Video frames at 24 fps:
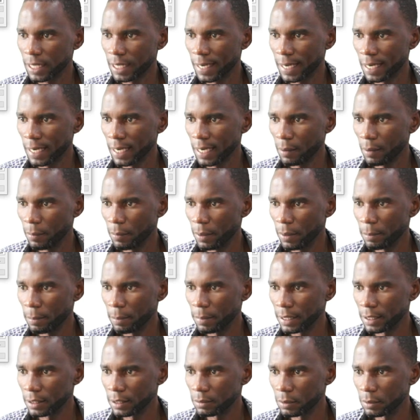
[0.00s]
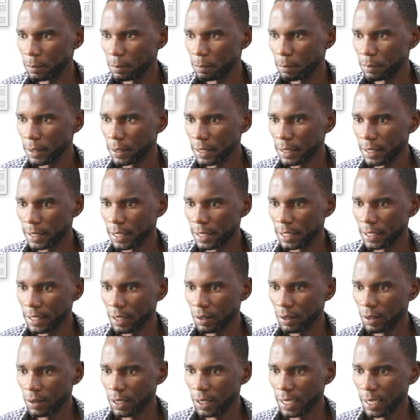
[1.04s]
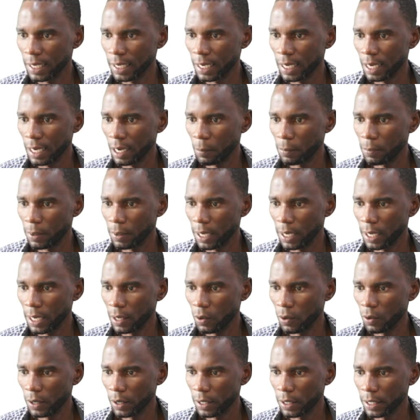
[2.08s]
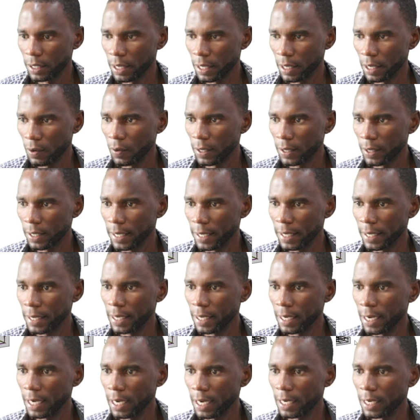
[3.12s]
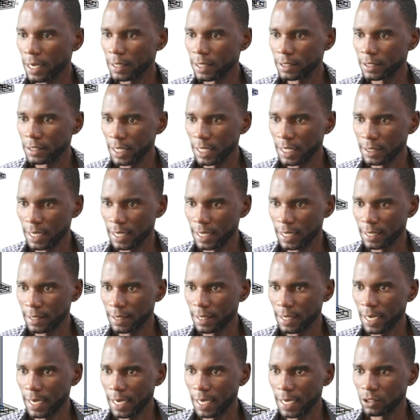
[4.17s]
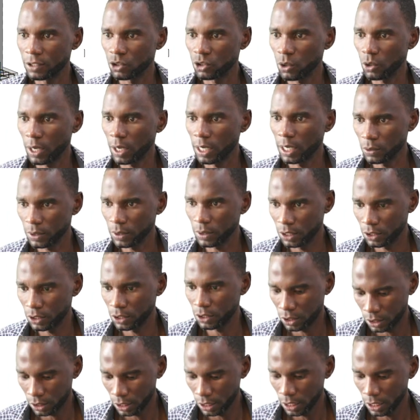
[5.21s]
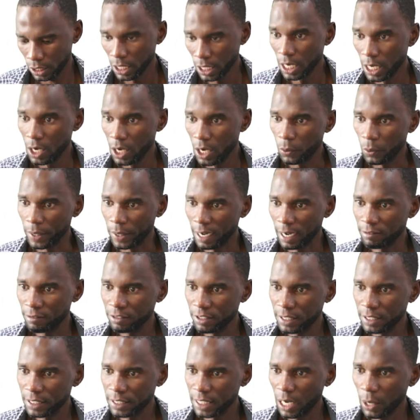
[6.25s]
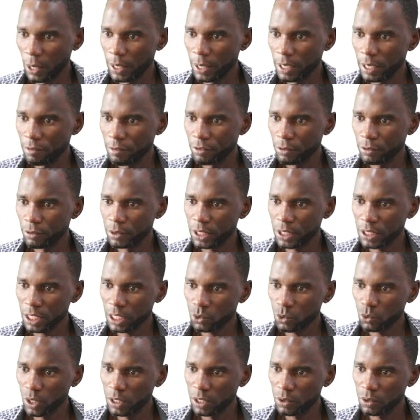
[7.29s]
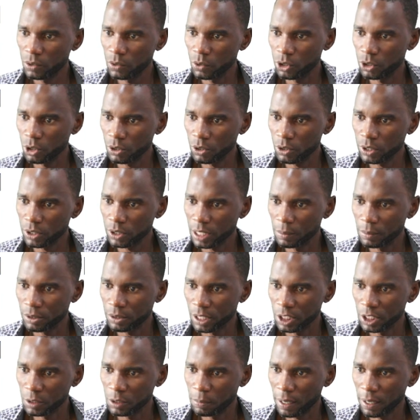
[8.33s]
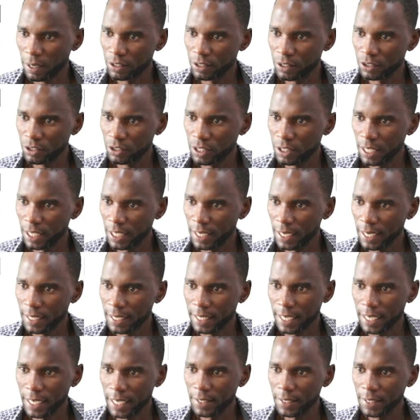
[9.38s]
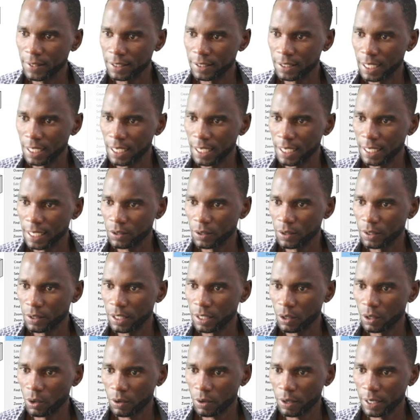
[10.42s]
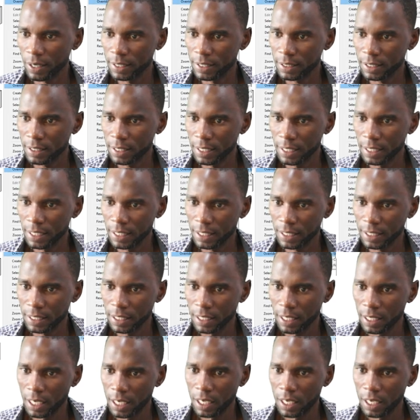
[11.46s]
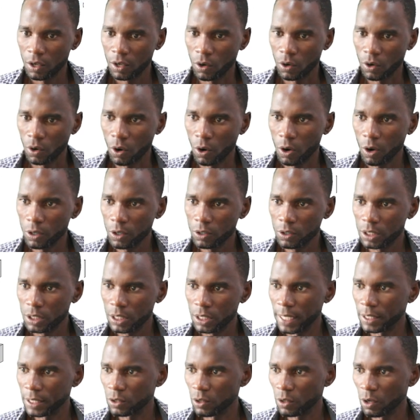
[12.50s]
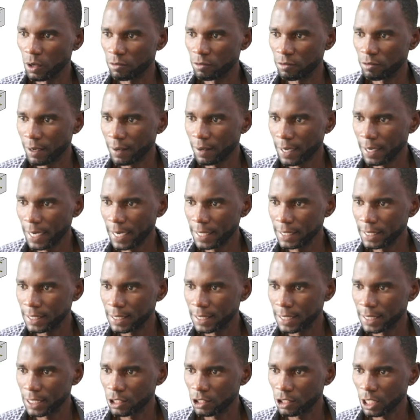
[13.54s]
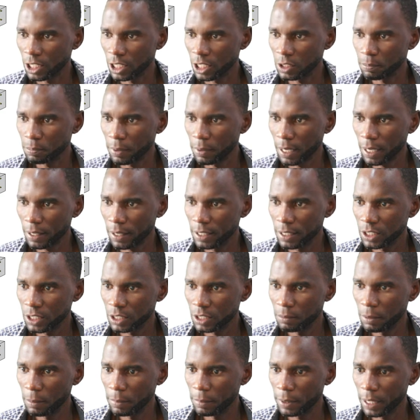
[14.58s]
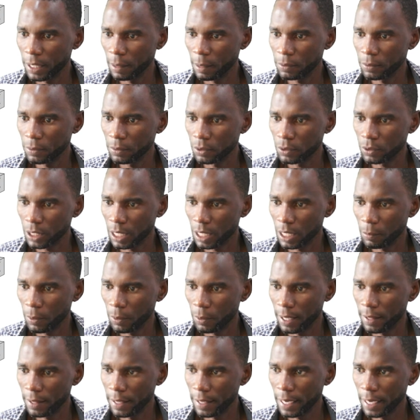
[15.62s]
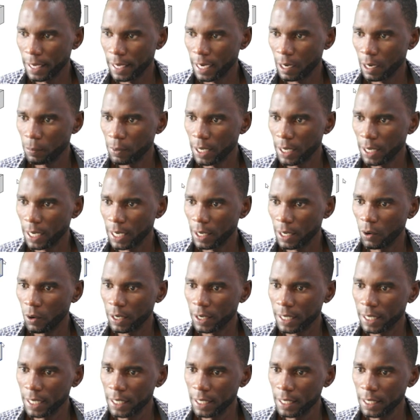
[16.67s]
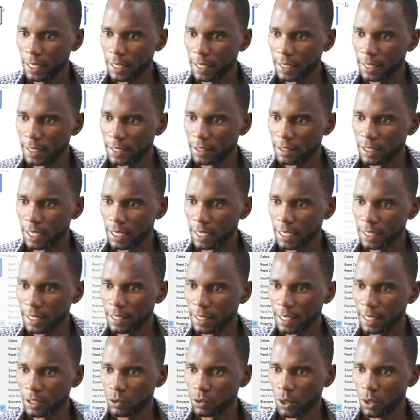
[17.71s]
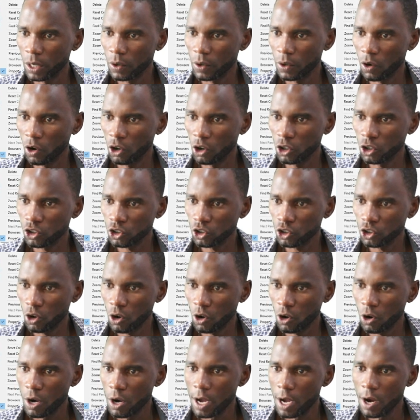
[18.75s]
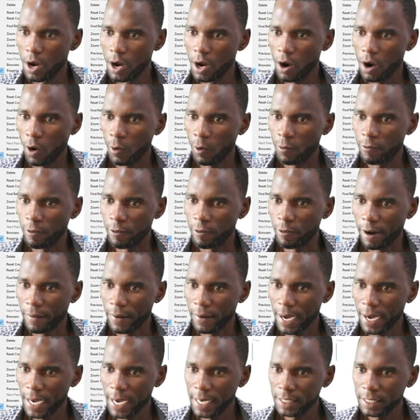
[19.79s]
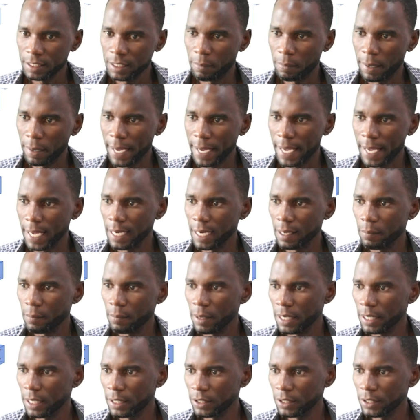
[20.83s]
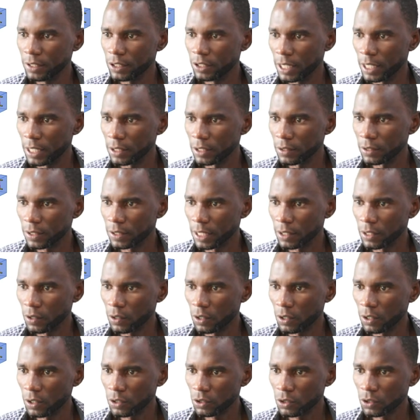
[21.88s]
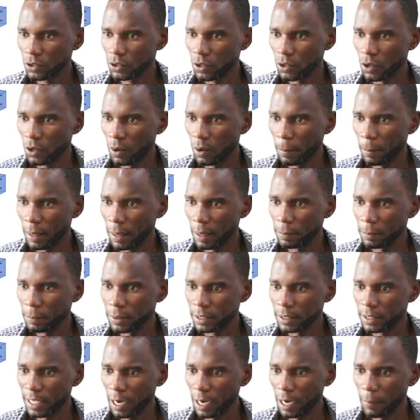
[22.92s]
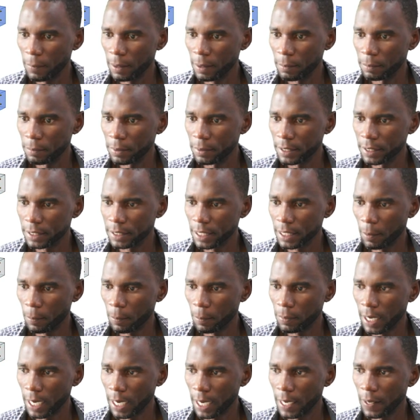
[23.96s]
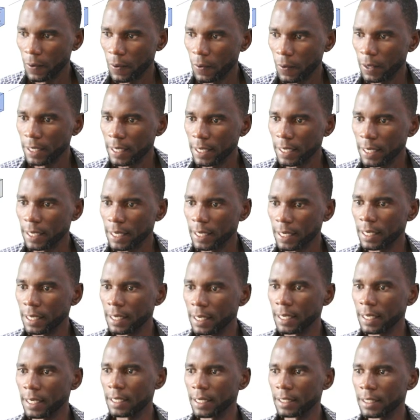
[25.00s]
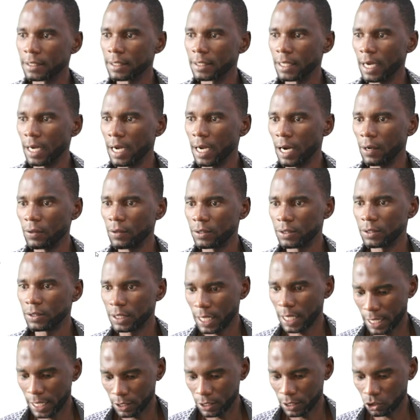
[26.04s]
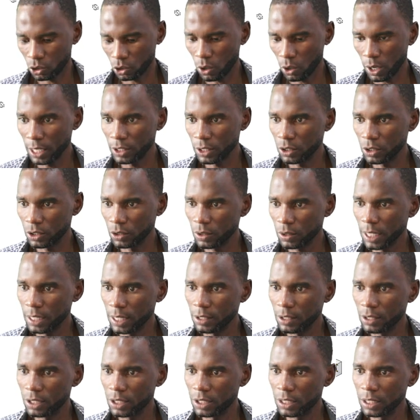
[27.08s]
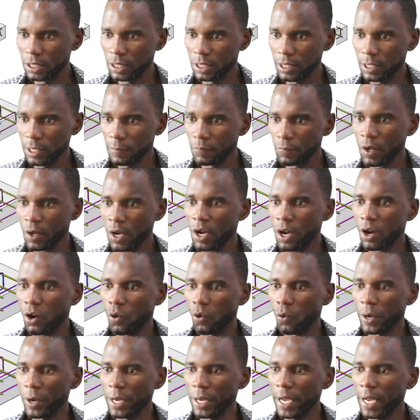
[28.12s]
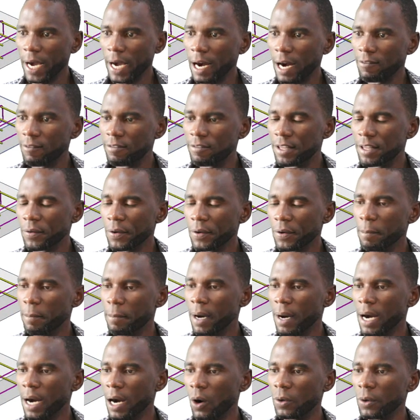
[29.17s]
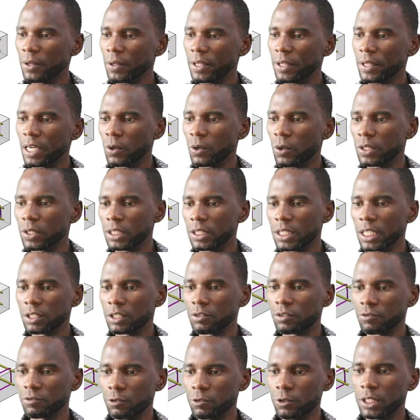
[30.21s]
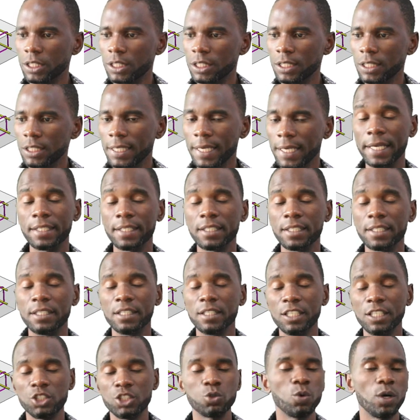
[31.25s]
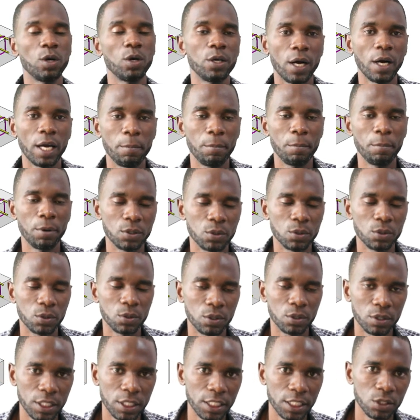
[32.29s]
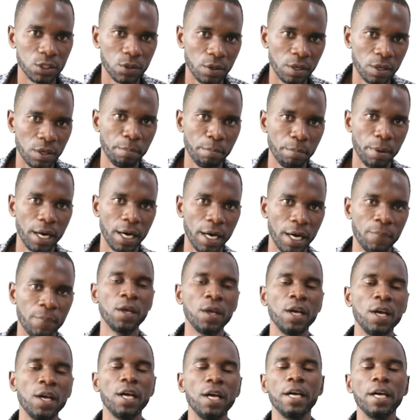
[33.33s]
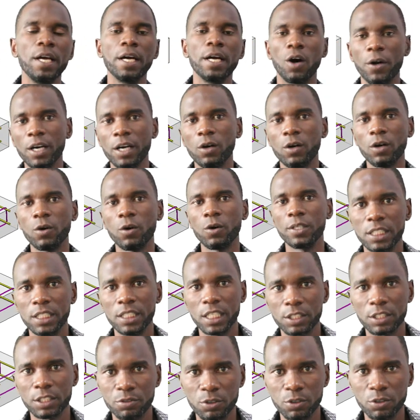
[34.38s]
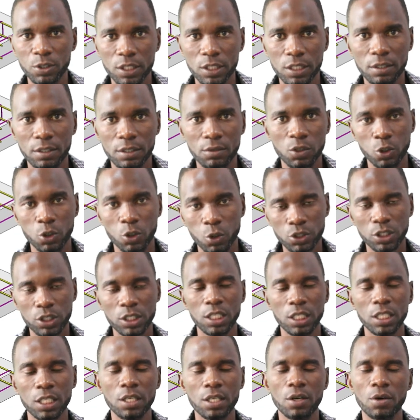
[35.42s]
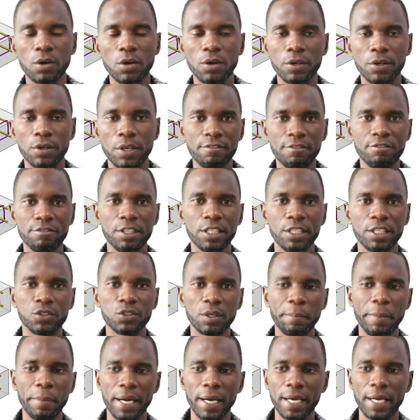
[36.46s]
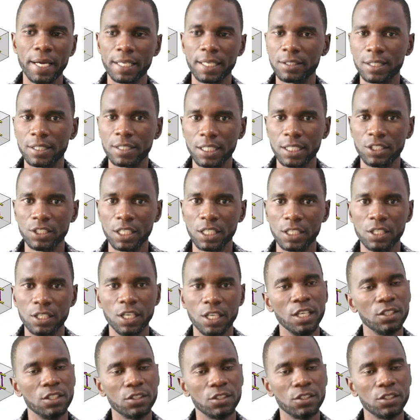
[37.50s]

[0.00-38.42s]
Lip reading: color. Maybe let me pick a yellow color, apply, okay, okay, just like that. So as you can see, we have it. Now, if you just want to show some transparency there, again, you can select on the wall, right click, go and override the transparency, maybe up to somewhere there, apply, okay, and select that one. Also override by element, and you can also pump it up a bit, apply, okay, and outside. So as you can see, we have the rebar on the continuous footing, and in this way you are able to create your rebar on a continuous footing using Naviate rebar extension.